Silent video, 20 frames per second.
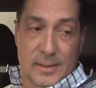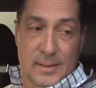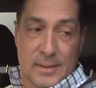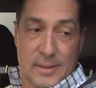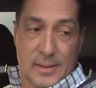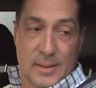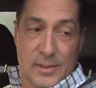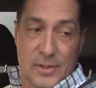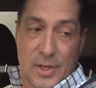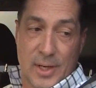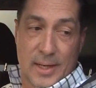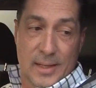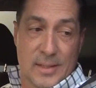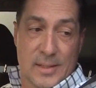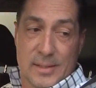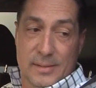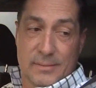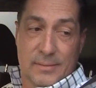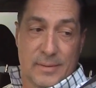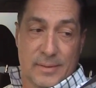the chance
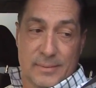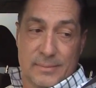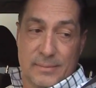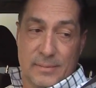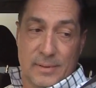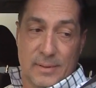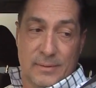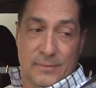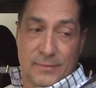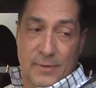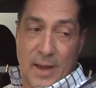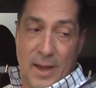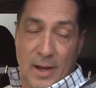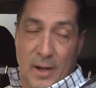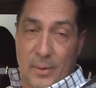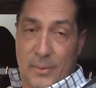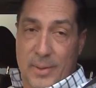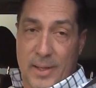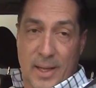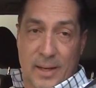of a, a fire.
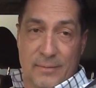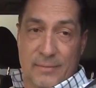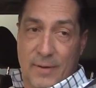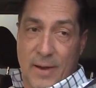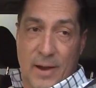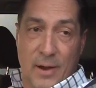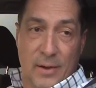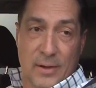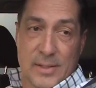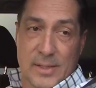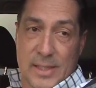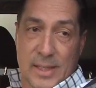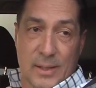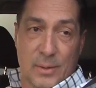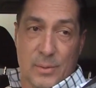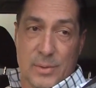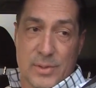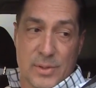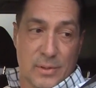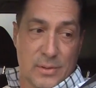We had fire
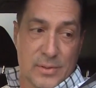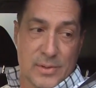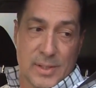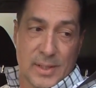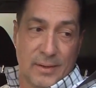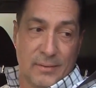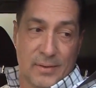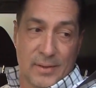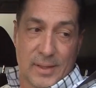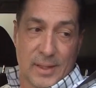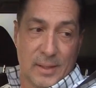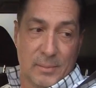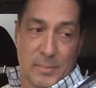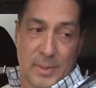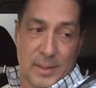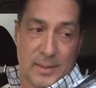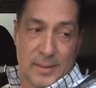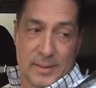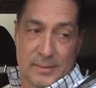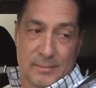extinguishers and everything,
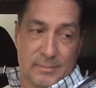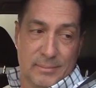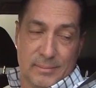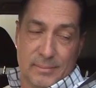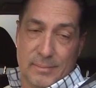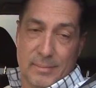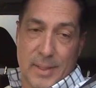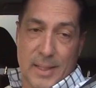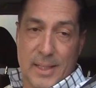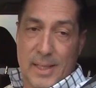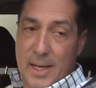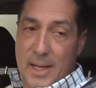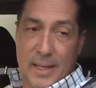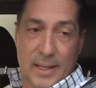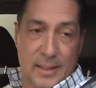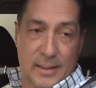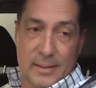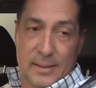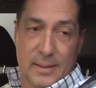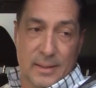but at
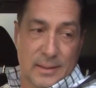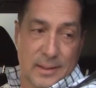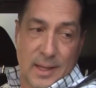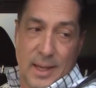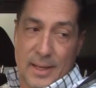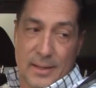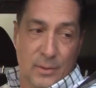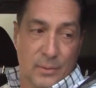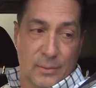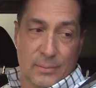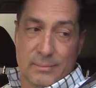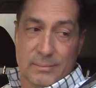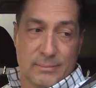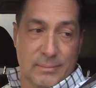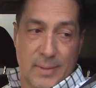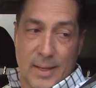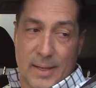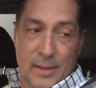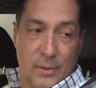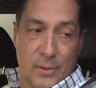midnight, I don't,
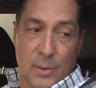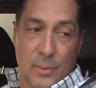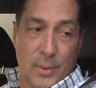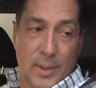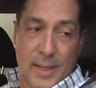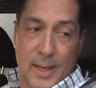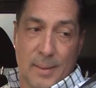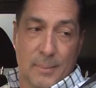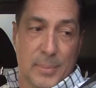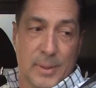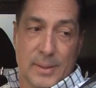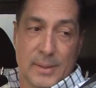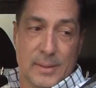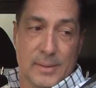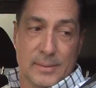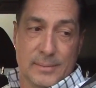I don't know what happened.